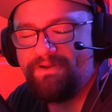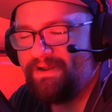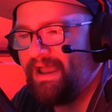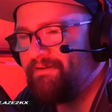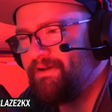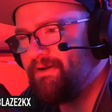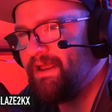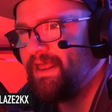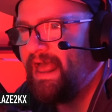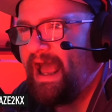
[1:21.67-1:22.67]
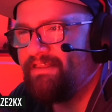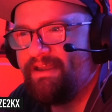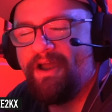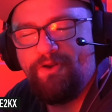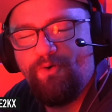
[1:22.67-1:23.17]
I, have a, I
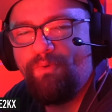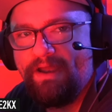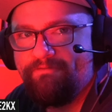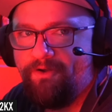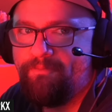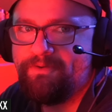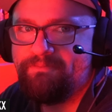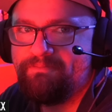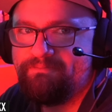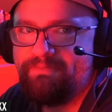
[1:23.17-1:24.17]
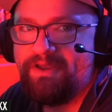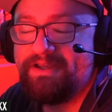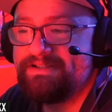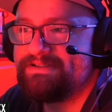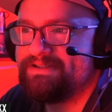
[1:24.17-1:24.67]
think I know why it flopped,
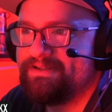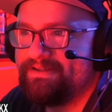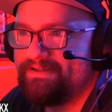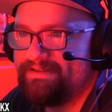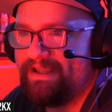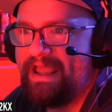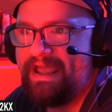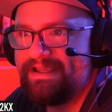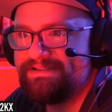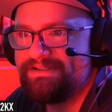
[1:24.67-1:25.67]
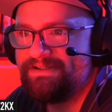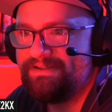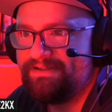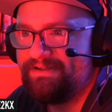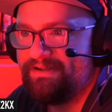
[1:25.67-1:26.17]
because the cast,
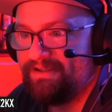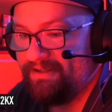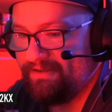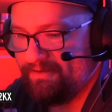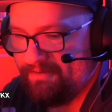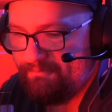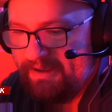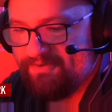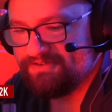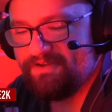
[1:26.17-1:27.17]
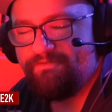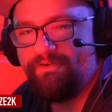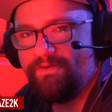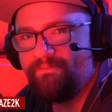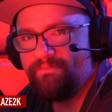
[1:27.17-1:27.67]
the makers of the
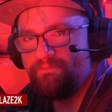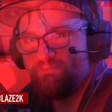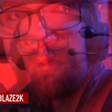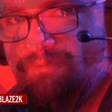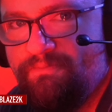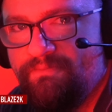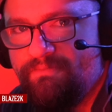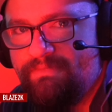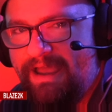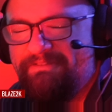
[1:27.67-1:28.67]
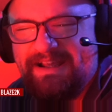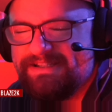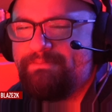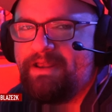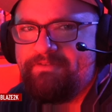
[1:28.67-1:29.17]
film, haven't
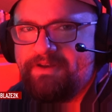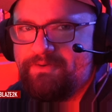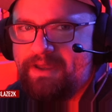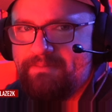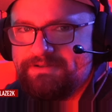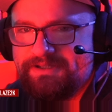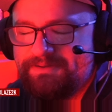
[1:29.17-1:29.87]
actually played the video games.